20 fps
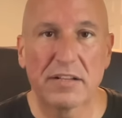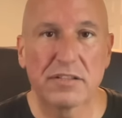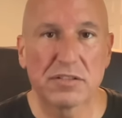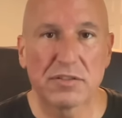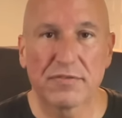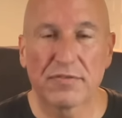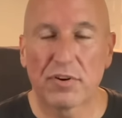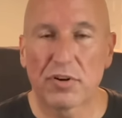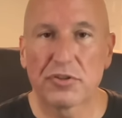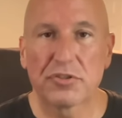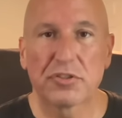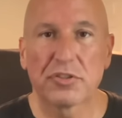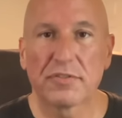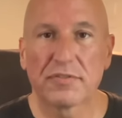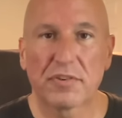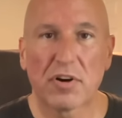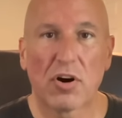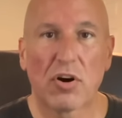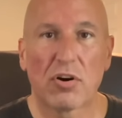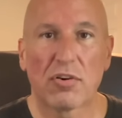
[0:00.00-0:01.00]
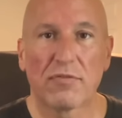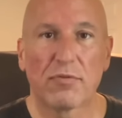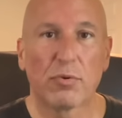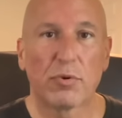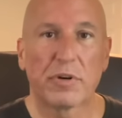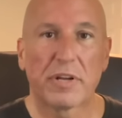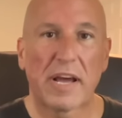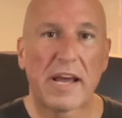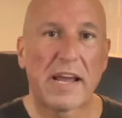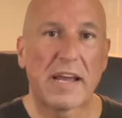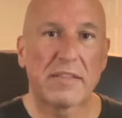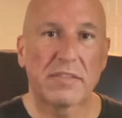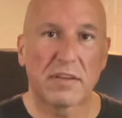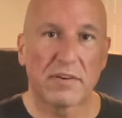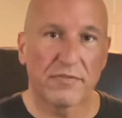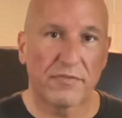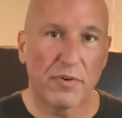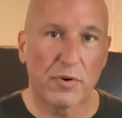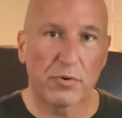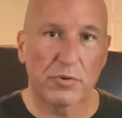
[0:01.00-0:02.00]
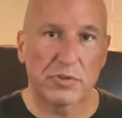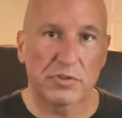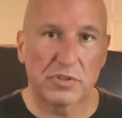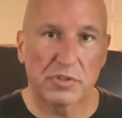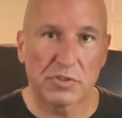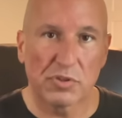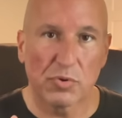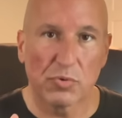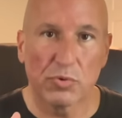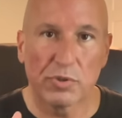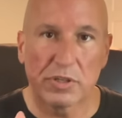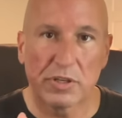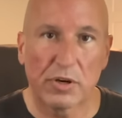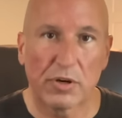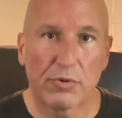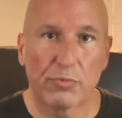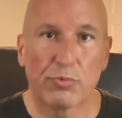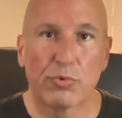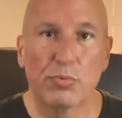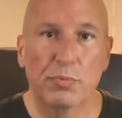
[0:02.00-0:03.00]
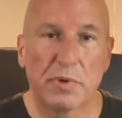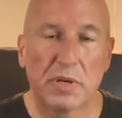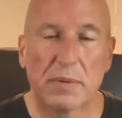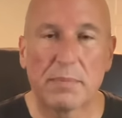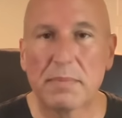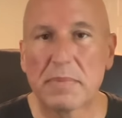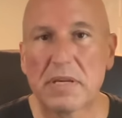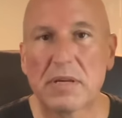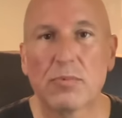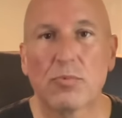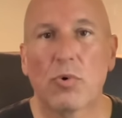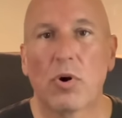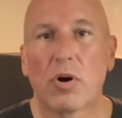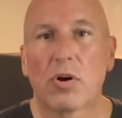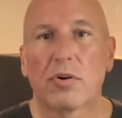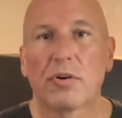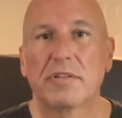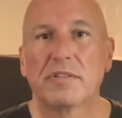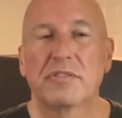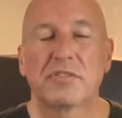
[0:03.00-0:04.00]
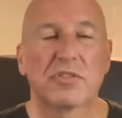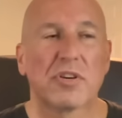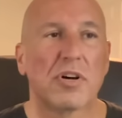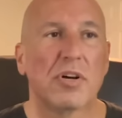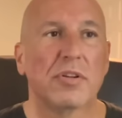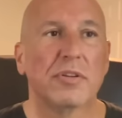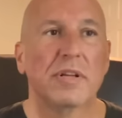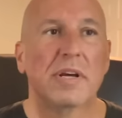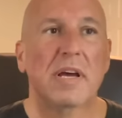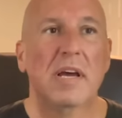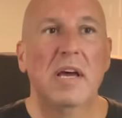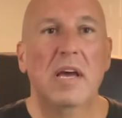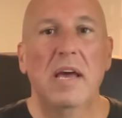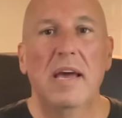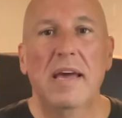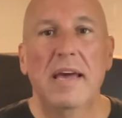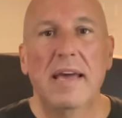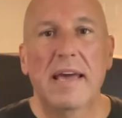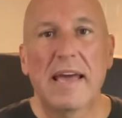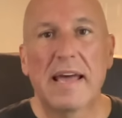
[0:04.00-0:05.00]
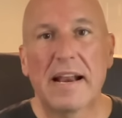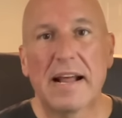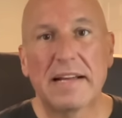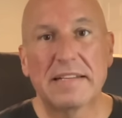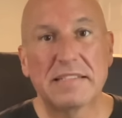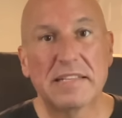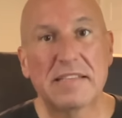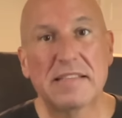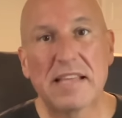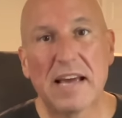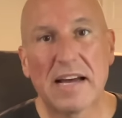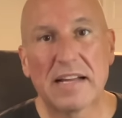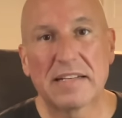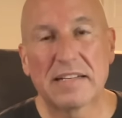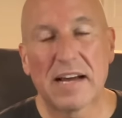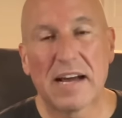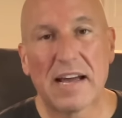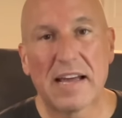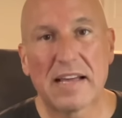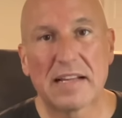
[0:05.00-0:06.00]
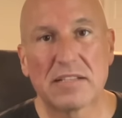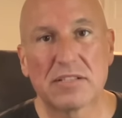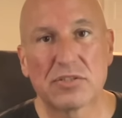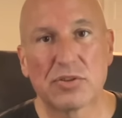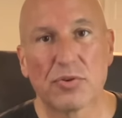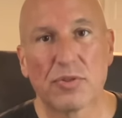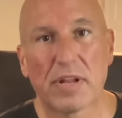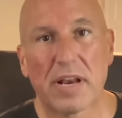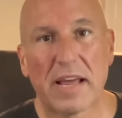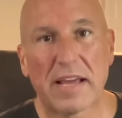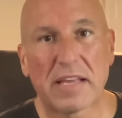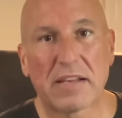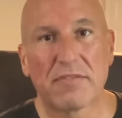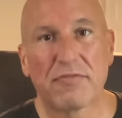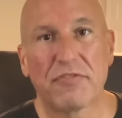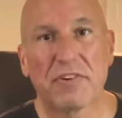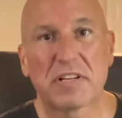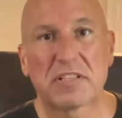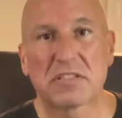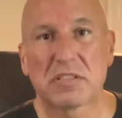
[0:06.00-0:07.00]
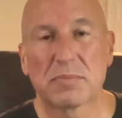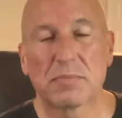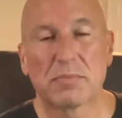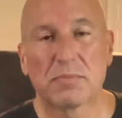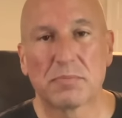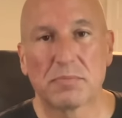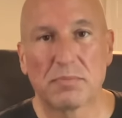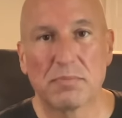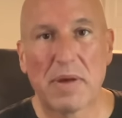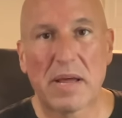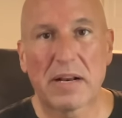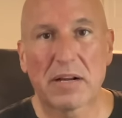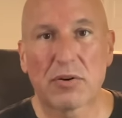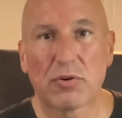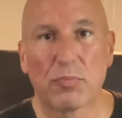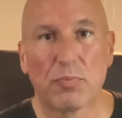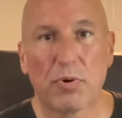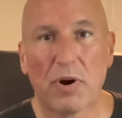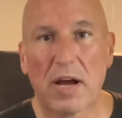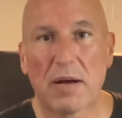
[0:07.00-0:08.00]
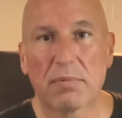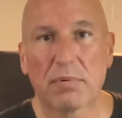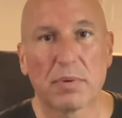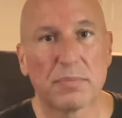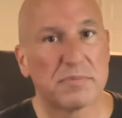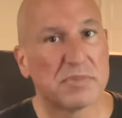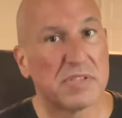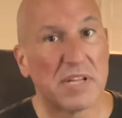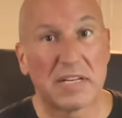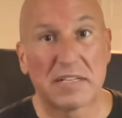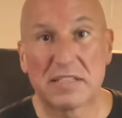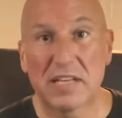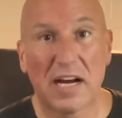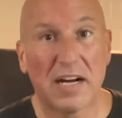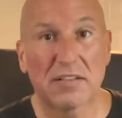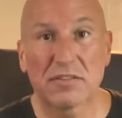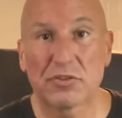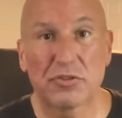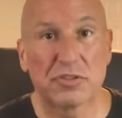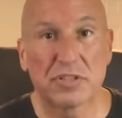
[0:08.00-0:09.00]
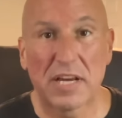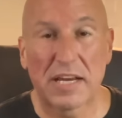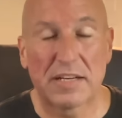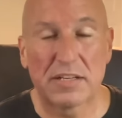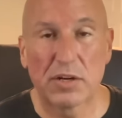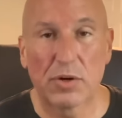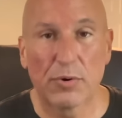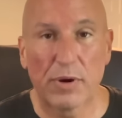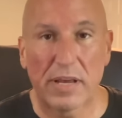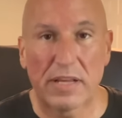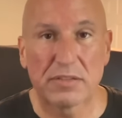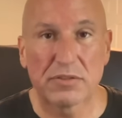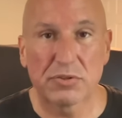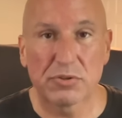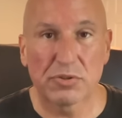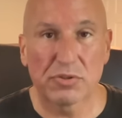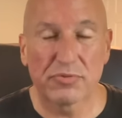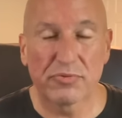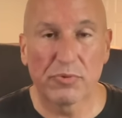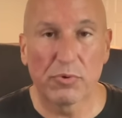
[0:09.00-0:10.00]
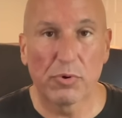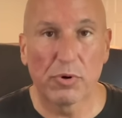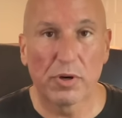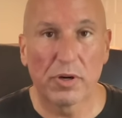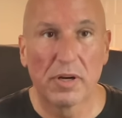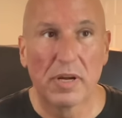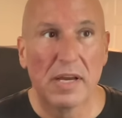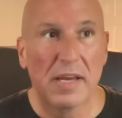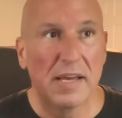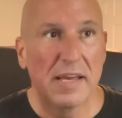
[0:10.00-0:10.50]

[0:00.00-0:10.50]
It's a version of carnivore diet that focuses only on ruminant meat, water and salt and I did that diet so that I could fix some medical problems that doctors had no answers for.